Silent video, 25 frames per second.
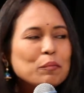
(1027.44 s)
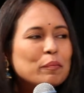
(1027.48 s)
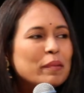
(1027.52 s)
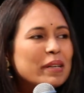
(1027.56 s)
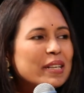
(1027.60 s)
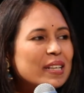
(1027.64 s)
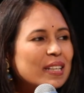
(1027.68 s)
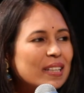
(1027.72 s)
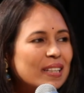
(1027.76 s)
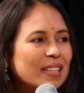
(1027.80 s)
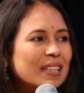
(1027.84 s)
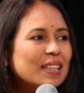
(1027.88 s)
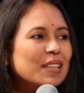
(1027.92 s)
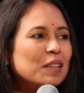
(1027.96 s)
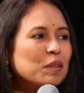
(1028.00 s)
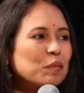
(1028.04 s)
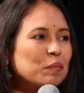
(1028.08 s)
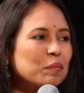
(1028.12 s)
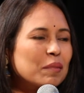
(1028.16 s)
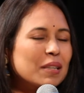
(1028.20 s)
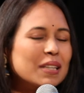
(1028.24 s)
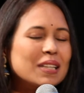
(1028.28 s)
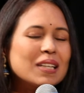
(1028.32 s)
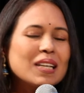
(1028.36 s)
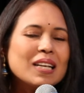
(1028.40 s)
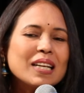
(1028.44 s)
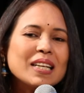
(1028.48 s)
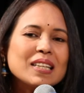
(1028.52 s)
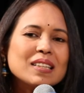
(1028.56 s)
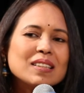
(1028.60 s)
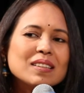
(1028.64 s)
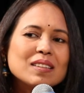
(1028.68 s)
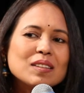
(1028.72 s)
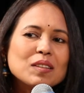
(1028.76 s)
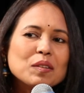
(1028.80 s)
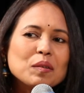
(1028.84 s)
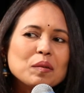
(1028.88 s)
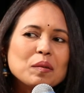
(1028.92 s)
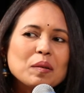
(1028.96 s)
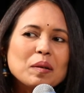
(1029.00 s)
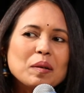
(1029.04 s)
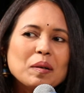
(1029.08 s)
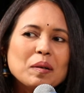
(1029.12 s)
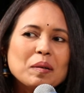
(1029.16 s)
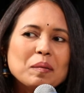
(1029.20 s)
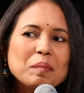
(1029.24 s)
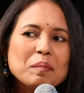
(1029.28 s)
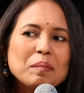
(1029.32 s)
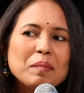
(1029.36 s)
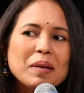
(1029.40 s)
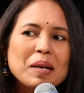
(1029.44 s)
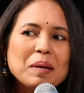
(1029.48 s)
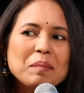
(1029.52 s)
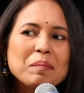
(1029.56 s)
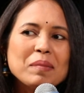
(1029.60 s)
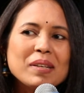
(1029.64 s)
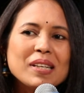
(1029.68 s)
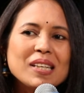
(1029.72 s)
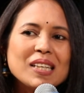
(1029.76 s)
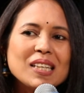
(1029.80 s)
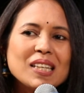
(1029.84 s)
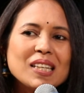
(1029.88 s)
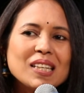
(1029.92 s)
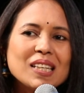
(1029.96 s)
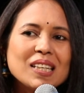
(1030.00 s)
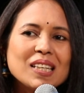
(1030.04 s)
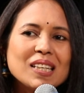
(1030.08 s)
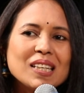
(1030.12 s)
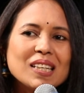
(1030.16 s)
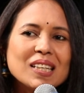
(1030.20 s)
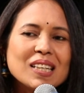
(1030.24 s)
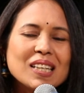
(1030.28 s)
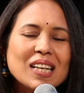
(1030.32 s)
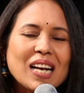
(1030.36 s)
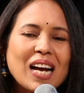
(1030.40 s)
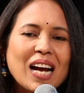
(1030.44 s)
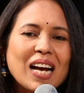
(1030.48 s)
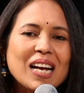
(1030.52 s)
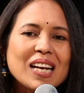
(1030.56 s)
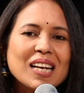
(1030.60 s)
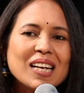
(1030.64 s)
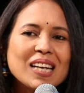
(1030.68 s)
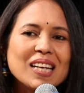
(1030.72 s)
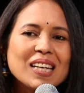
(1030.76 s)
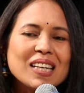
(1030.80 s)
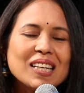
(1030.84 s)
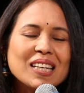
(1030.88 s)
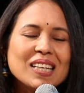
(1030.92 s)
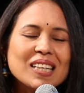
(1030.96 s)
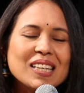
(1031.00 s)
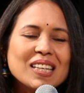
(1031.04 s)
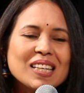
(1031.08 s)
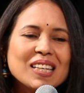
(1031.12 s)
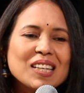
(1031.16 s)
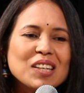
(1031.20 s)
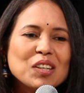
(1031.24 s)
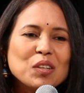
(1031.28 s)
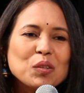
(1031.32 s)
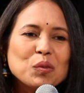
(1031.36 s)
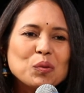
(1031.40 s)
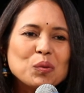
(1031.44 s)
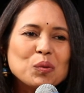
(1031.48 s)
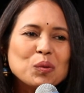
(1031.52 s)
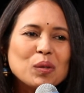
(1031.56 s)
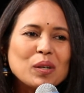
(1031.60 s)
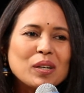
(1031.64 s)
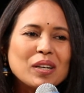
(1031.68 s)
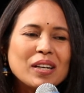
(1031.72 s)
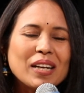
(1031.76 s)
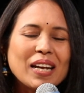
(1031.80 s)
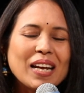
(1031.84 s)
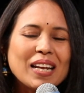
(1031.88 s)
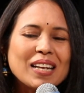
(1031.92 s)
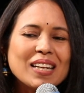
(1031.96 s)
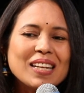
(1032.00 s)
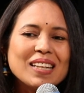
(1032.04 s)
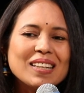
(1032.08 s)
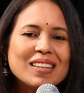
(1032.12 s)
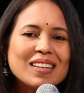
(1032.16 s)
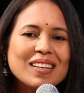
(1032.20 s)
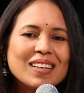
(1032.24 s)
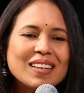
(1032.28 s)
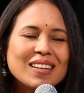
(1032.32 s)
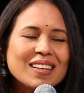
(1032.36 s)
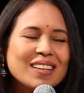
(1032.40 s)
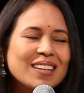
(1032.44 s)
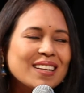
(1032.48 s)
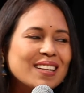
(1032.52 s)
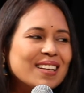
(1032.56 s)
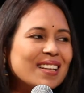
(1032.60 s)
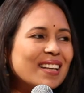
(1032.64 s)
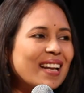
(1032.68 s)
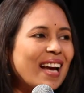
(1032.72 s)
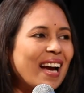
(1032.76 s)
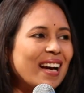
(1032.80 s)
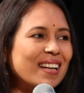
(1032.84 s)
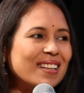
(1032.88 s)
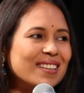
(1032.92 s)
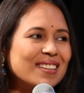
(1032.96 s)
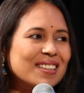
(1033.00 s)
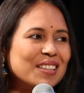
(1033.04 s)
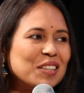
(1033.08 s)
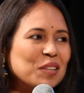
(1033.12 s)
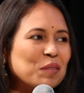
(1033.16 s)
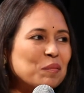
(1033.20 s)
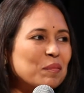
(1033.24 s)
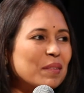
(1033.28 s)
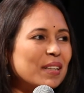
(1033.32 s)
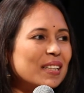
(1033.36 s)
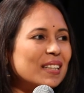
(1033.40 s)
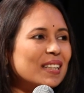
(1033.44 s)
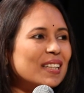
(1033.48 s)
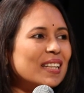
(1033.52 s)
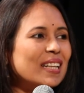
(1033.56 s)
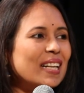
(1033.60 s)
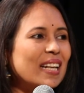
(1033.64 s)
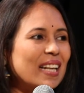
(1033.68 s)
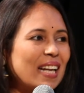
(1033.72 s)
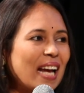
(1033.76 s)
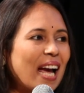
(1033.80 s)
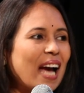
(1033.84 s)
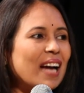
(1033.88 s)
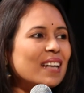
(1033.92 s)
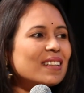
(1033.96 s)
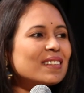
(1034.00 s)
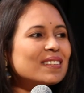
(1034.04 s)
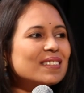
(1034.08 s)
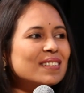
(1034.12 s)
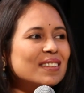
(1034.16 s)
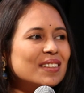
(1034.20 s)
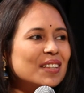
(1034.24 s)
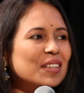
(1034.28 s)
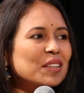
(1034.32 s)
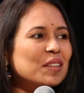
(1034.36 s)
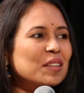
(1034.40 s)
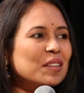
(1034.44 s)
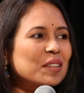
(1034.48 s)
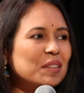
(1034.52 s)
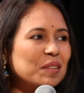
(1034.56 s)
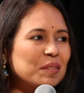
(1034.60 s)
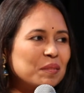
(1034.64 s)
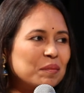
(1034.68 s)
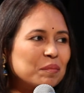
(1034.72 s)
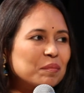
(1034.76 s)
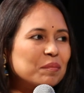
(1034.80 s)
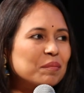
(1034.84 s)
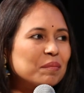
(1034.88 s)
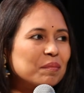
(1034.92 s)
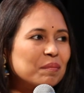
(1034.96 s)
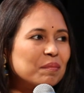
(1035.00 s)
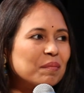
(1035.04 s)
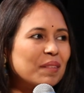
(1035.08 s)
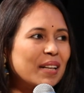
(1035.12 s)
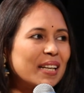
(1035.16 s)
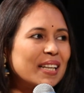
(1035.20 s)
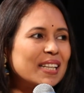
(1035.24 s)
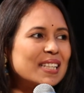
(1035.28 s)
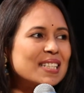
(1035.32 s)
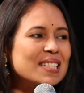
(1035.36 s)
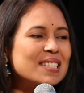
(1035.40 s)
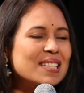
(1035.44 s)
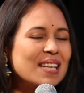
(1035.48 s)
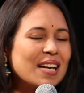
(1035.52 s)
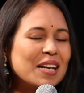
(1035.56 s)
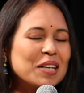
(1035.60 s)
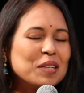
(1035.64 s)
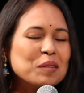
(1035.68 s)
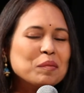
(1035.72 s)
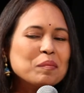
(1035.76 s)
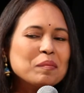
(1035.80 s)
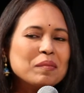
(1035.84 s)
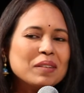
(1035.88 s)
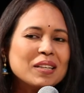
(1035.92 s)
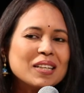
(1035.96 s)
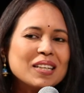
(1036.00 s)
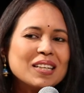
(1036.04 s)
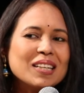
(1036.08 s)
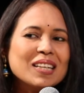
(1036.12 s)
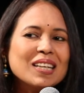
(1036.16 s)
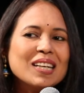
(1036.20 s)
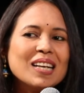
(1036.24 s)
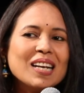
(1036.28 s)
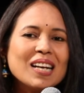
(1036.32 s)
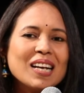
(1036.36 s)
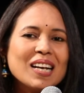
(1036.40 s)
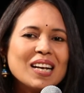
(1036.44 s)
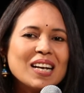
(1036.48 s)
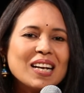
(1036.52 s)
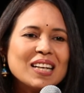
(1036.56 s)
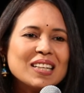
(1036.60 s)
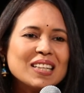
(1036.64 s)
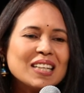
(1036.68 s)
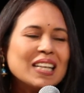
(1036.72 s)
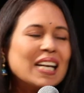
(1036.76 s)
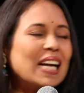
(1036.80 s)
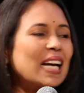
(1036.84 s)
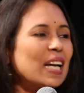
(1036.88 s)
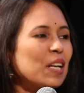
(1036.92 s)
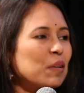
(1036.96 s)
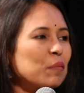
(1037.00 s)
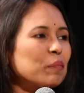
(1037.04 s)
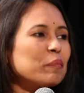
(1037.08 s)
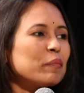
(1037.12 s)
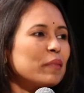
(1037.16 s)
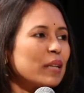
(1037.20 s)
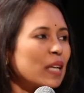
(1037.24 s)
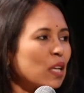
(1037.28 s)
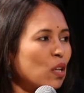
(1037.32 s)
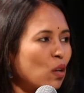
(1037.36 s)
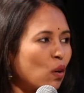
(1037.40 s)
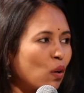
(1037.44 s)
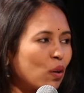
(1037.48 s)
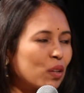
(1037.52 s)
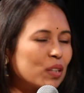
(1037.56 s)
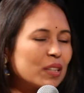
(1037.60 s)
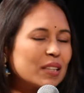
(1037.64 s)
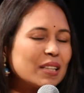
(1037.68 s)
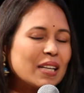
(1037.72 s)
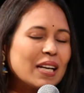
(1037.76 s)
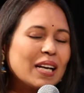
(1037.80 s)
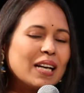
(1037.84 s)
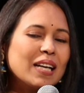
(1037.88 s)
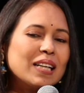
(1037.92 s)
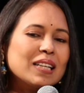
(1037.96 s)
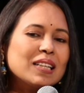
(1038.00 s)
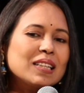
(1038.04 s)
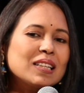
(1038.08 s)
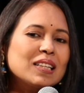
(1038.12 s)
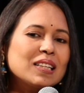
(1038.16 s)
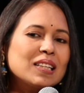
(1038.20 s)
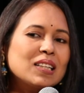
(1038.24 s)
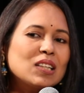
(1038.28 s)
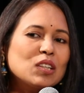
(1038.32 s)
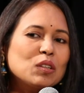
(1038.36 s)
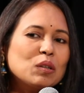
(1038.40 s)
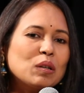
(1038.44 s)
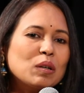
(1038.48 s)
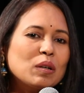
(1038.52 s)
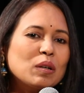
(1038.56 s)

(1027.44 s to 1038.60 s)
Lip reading: beginning, but later, maybe I didn't do anything in acting, but actor in like inside me, I think helped me a lot, and